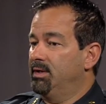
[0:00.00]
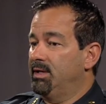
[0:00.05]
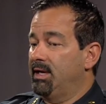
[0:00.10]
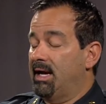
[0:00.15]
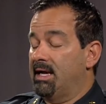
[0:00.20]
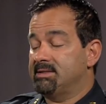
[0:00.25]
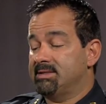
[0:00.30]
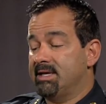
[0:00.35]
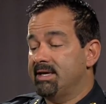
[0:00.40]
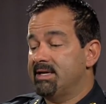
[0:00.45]

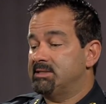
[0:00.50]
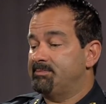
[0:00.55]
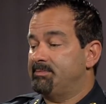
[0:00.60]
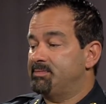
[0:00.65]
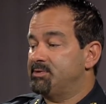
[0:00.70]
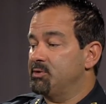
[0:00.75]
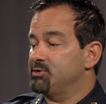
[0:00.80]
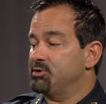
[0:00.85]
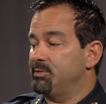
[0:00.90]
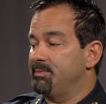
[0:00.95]
I'll tell you,
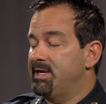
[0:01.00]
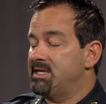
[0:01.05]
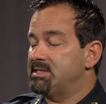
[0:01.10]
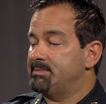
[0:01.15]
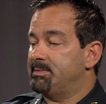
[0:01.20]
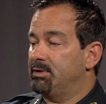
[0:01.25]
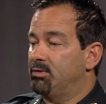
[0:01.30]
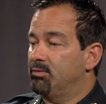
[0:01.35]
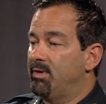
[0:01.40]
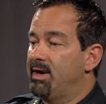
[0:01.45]
social media has
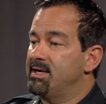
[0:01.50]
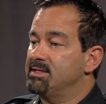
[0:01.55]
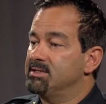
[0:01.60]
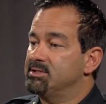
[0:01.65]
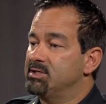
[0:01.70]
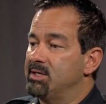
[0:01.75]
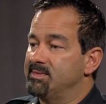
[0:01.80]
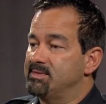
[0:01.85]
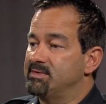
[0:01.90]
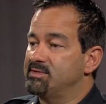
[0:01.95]
been great in
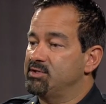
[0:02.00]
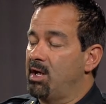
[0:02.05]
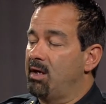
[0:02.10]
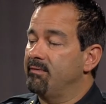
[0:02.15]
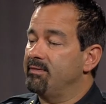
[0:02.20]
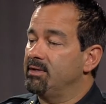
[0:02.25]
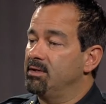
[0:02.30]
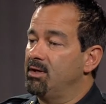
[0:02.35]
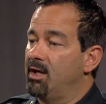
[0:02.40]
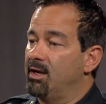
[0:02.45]
terms of
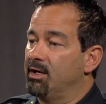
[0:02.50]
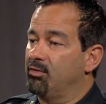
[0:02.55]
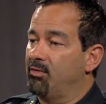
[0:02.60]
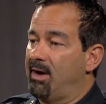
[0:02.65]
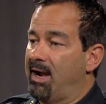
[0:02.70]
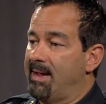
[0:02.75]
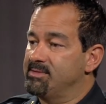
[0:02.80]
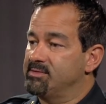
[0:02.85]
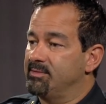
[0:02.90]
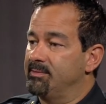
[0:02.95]
solving a lot of
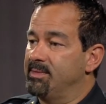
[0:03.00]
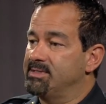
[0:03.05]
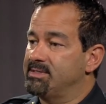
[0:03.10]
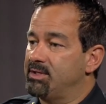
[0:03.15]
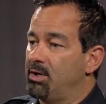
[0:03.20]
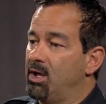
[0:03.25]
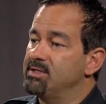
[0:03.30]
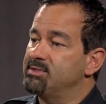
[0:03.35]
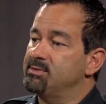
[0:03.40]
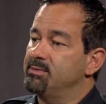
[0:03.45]
crimes from us
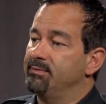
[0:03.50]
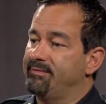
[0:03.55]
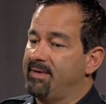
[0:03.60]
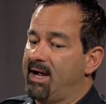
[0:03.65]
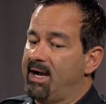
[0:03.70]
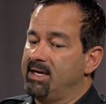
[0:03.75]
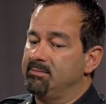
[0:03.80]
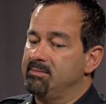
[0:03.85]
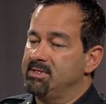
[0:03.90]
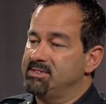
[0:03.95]
and also
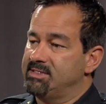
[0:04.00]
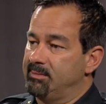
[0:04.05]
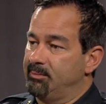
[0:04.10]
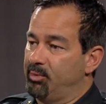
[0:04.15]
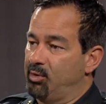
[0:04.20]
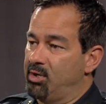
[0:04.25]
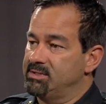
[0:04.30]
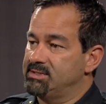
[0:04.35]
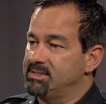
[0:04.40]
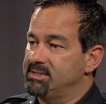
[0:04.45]
finding missing
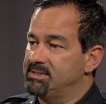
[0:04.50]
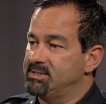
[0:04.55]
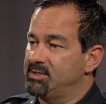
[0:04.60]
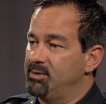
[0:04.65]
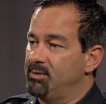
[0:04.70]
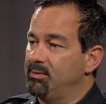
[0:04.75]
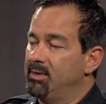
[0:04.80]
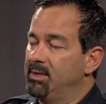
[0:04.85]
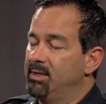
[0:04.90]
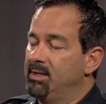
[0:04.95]
persons.
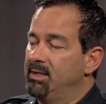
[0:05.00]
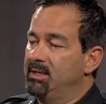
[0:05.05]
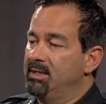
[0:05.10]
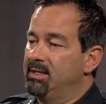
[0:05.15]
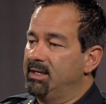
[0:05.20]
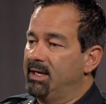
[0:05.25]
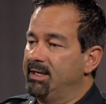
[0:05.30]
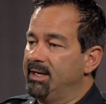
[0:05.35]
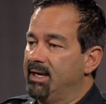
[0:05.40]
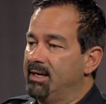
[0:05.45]
So
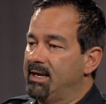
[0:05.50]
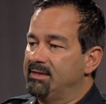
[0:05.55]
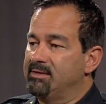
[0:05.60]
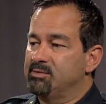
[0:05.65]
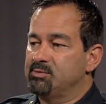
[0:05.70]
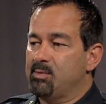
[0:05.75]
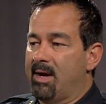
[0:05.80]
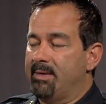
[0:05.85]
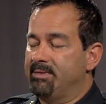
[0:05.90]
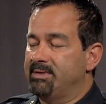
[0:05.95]
again,
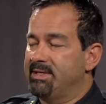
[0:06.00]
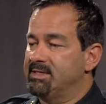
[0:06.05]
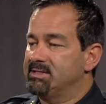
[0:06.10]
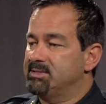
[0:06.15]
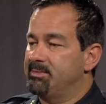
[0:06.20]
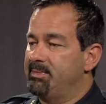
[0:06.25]
that's why we think it's a